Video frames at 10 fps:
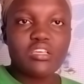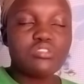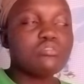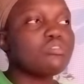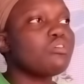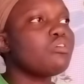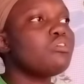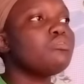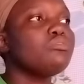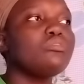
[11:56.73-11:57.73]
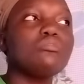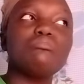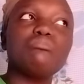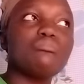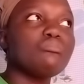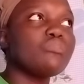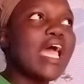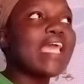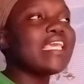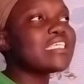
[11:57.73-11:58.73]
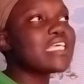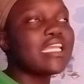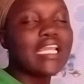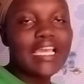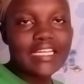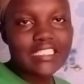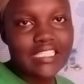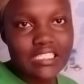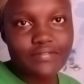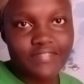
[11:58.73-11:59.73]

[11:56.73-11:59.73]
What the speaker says: So, I guess I'll end this